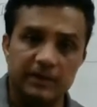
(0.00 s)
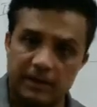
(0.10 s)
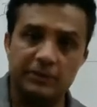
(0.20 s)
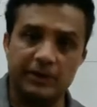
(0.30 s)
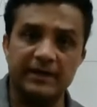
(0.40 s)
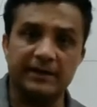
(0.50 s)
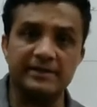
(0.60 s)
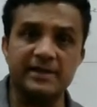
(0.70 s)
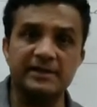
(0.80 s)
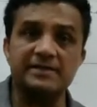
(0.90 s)
You
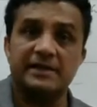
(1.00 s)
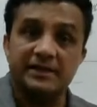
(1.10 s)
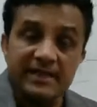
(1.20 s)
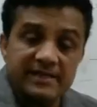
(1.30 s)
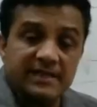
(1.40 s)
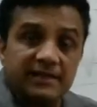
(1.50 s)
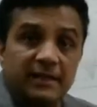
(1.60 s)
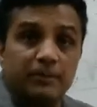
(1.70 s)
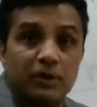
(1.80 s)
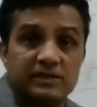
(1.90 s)
understand this thing? These are
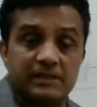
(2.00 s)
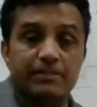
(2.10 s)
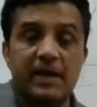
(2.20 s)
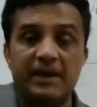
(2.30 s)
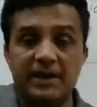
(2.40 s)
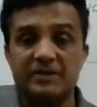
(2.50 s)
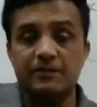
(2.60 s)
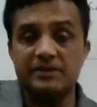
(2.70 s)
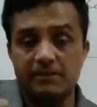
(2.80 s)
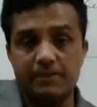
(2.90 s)
things because supplier relation
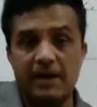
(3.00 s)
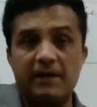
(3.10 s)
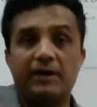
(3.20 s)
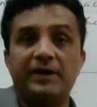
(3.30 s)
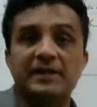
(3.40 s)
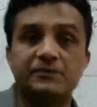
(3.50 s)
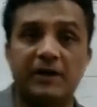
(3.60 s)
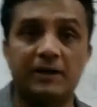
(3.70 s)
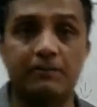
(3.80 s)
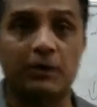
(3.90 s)
with supplier and vendor is
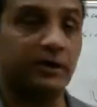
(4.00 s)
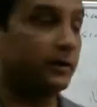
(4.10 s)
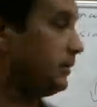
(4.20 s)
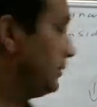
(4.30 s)
very important.